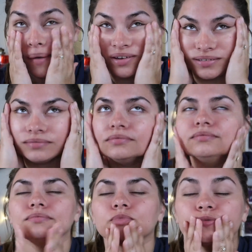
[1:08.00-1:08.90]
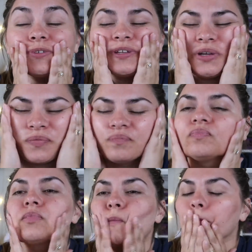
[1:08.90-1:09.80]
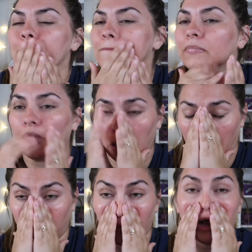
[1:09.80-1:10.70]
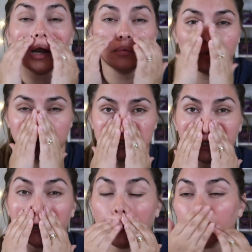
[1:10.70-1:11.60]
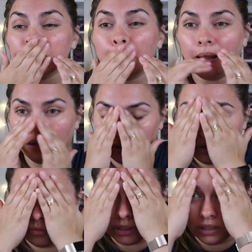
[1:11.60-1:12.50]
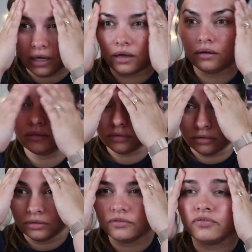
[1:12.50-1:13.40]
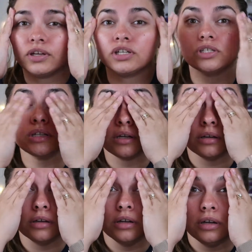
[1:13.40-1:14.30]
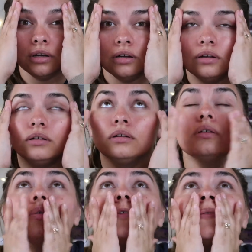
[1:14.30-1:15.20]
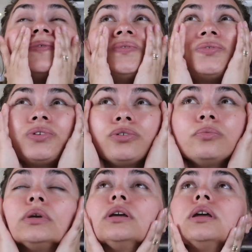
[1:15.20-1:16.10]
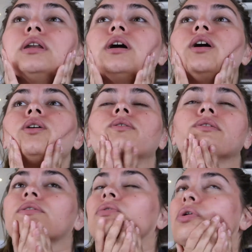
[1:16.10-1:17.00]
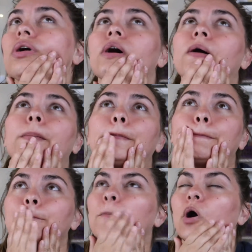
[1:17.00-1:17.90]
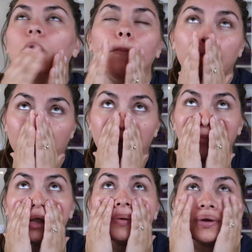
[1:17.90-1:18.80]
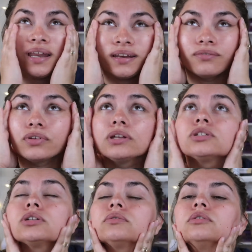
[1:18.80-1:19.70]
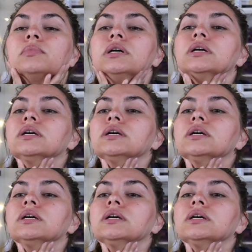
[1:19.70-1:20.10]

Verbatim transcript: I mean, we really do. Um, our room is in a garage. We uh, finished a room in a, um, well, we created and finished a room